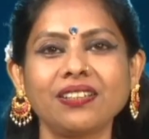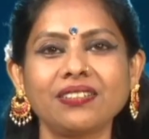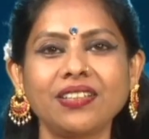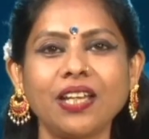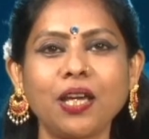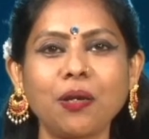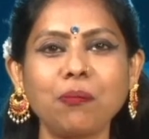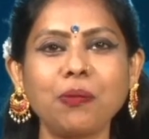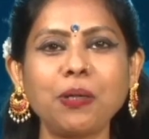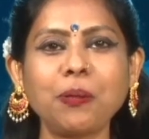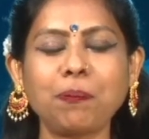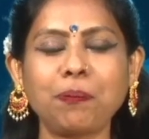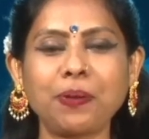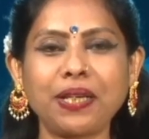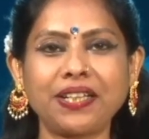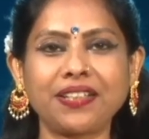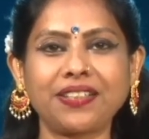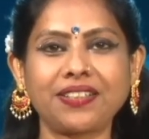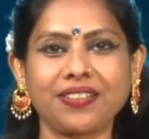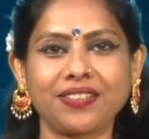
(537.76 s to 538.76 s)
Thermal
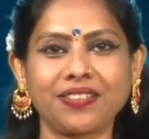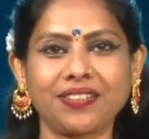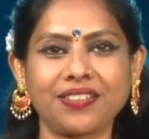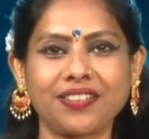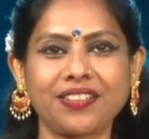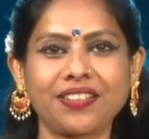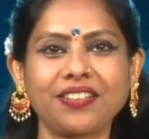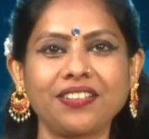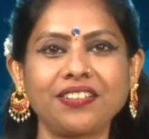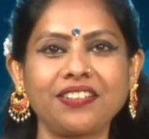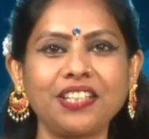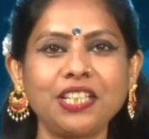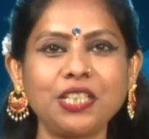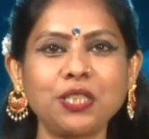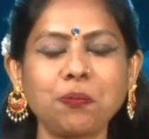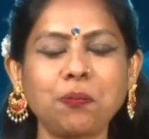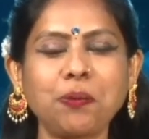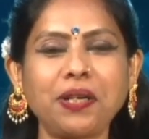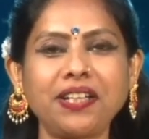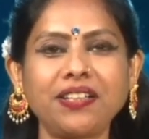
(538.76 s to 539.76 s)
printers. These
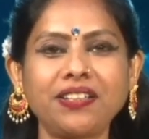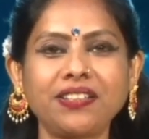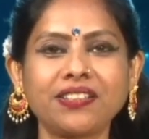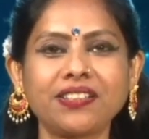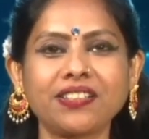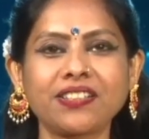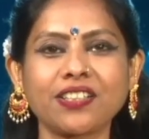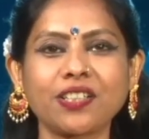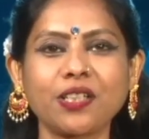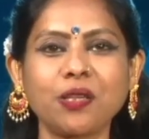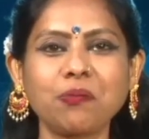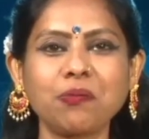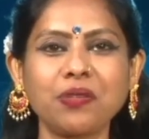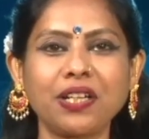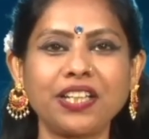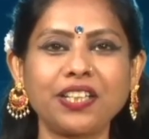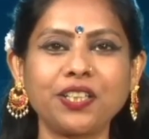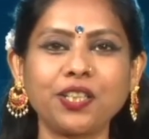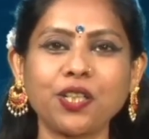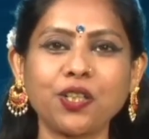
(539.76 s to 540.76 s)
printers come
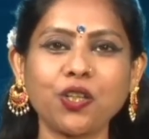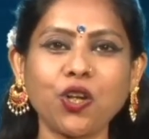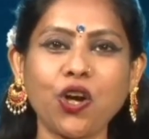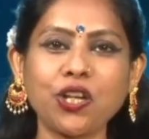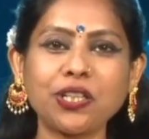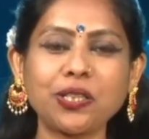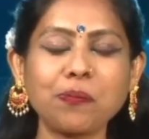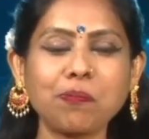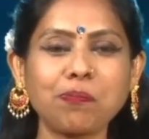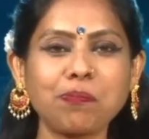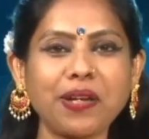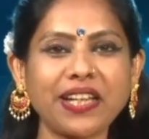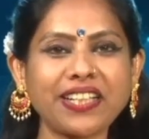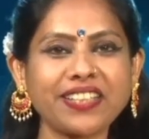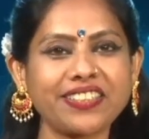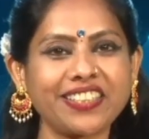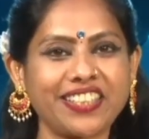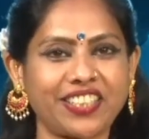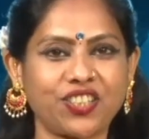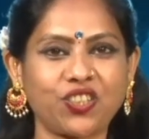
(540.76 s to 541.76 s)
under non-impact
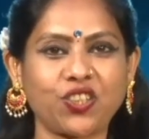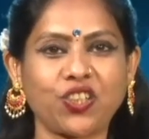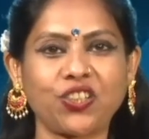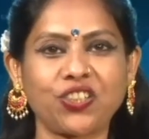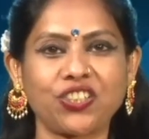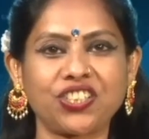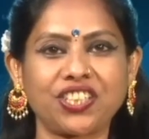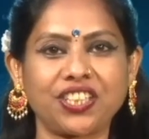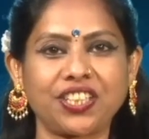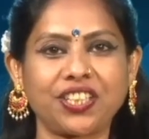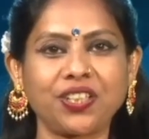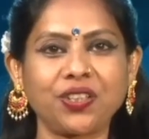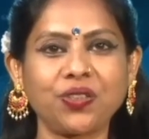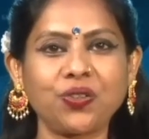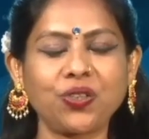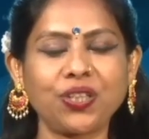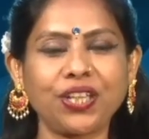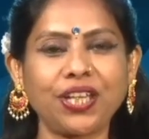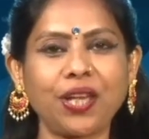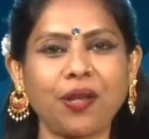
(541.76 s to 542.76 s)
technology.
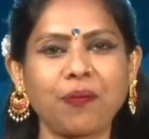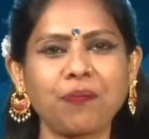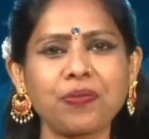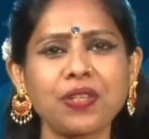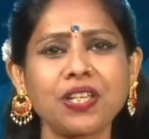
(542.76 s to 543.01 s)
Okay.